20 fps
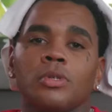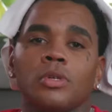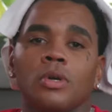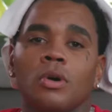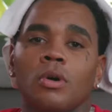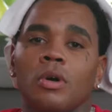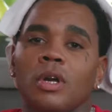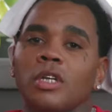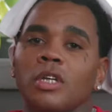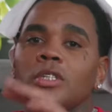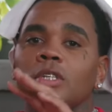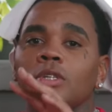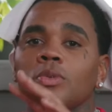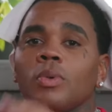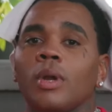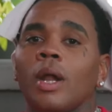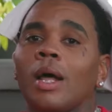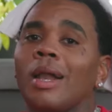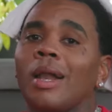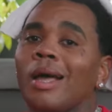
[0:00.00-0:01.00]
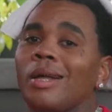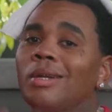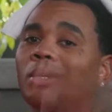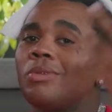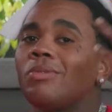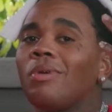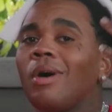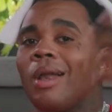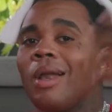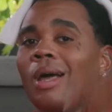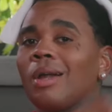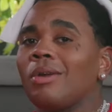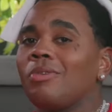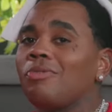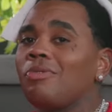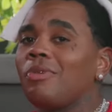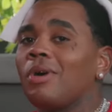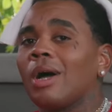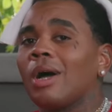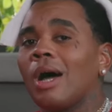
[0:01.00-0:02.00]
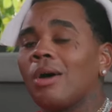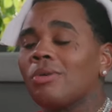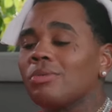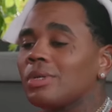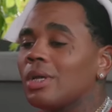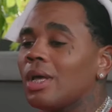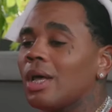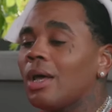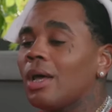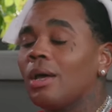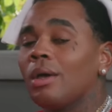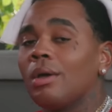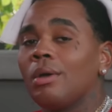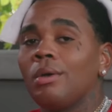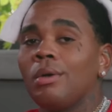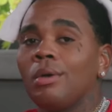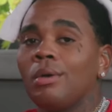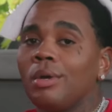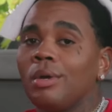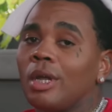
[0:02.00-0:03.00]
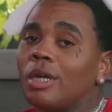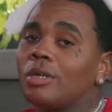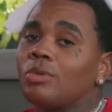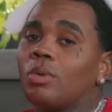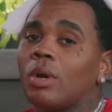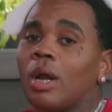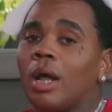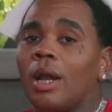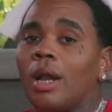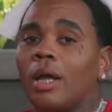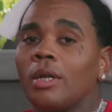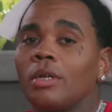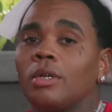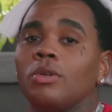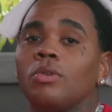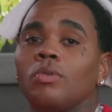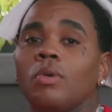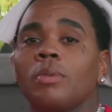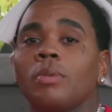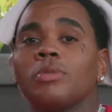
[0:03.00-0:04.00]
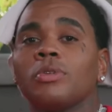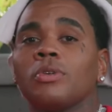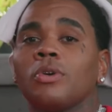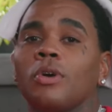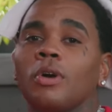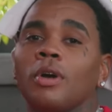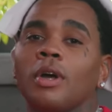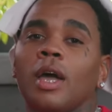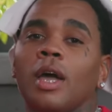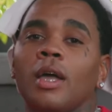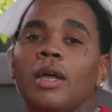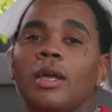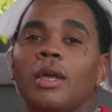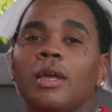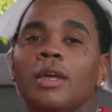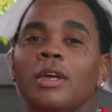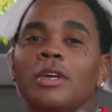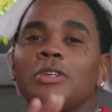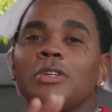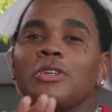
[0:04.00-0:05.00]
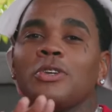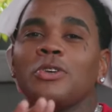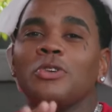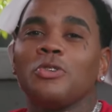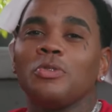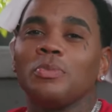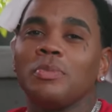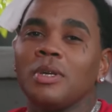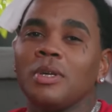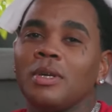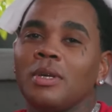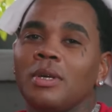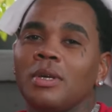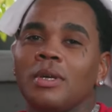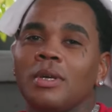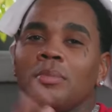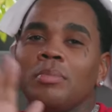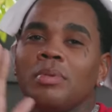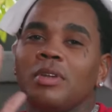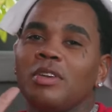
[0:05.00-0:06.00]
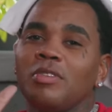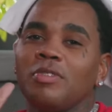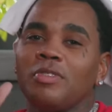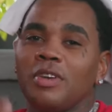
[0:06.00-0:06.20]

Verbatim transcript: sorry, that's just what I like to do. I like to fuck outside. Oh, shit. That's what I like to do. I'm sorry. Hey, excuse me. Please